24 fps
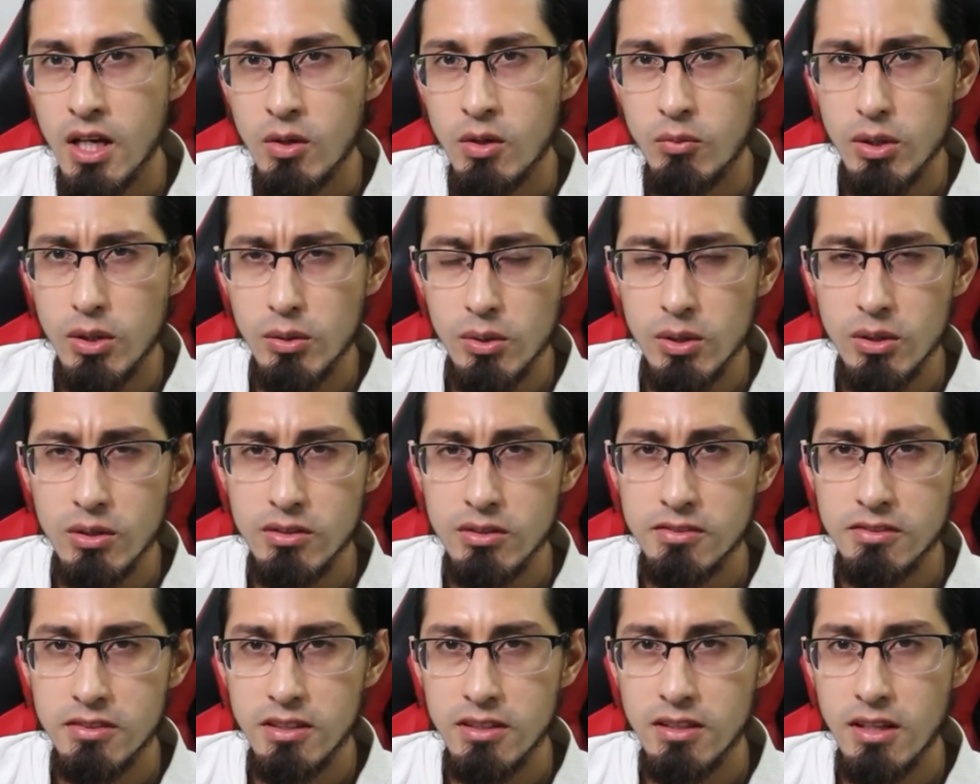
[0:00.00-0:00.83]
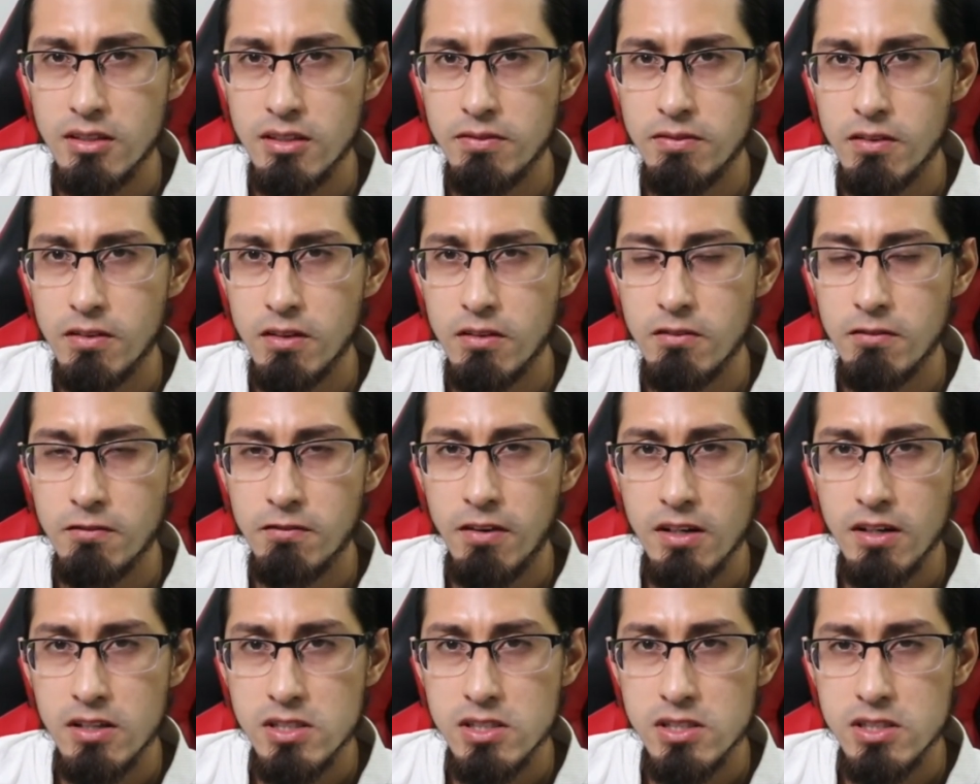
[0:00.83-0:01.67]
We will see the different
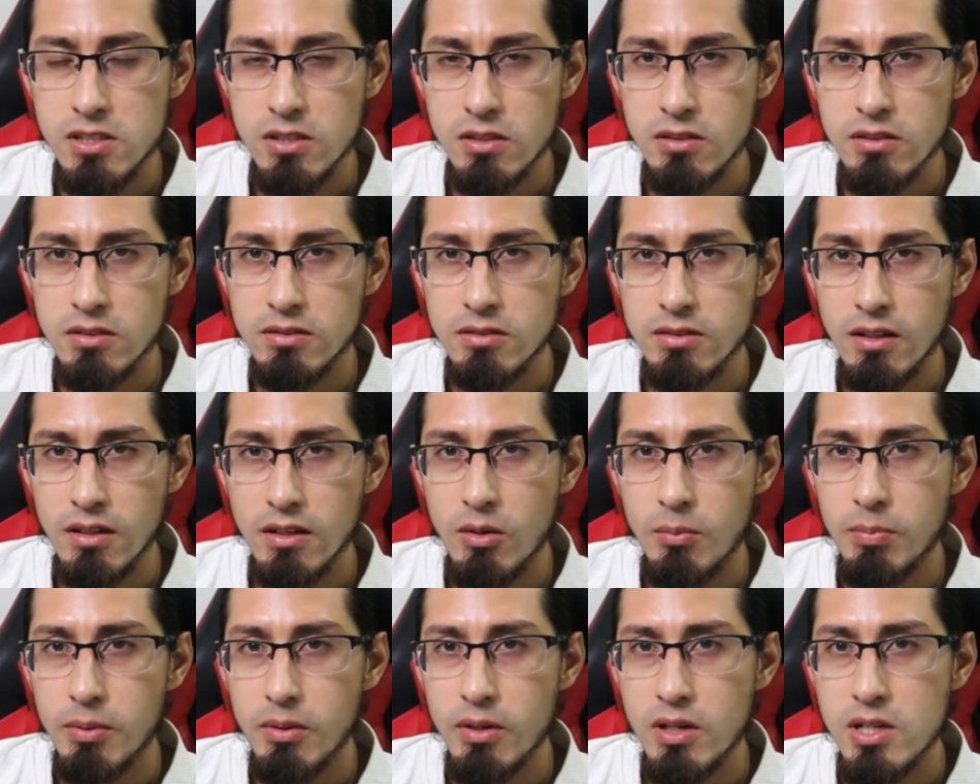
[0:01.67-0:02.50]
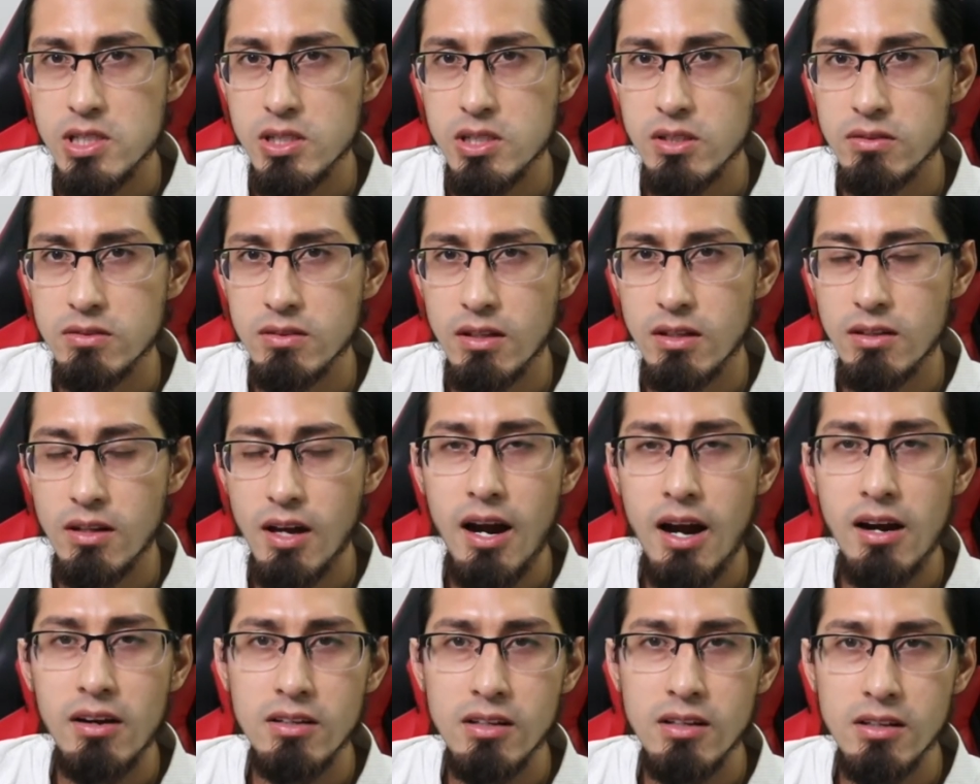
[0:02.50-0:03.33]
functions and operations that
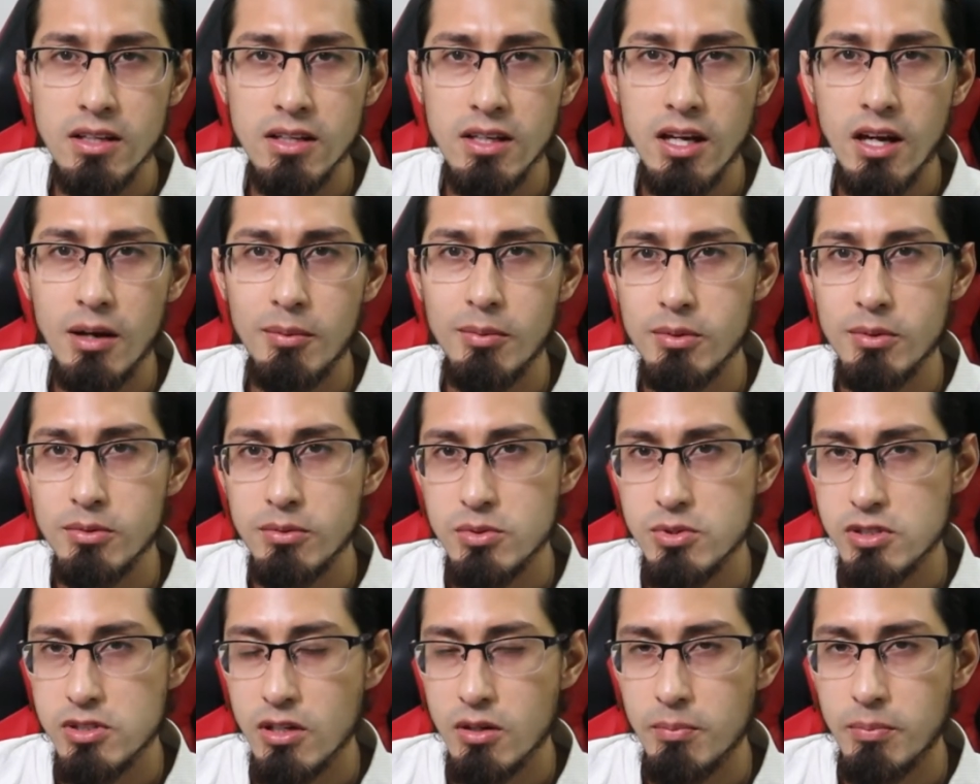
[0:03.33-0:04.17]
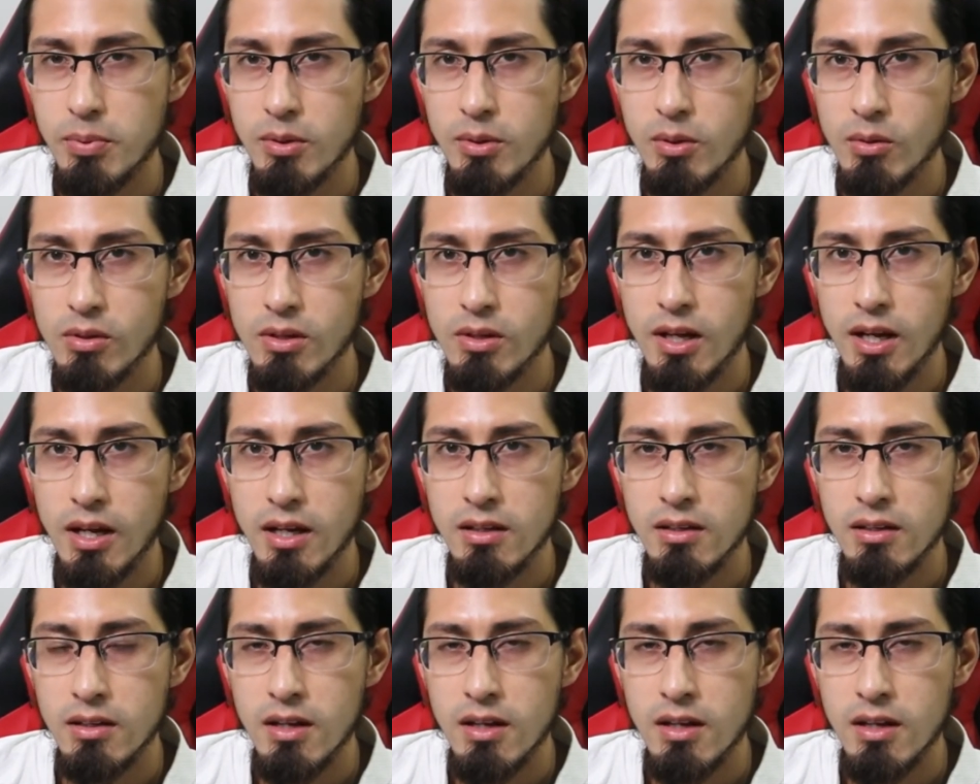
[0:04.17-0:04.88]
are delegable to SharePoint Online